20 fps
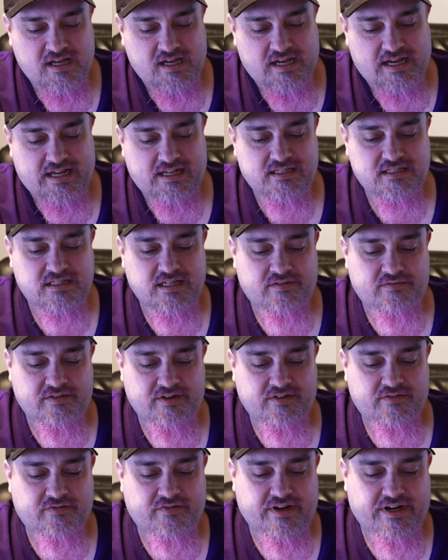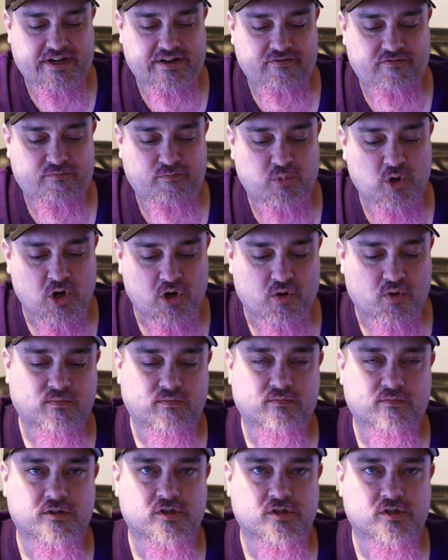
and 75 Pro.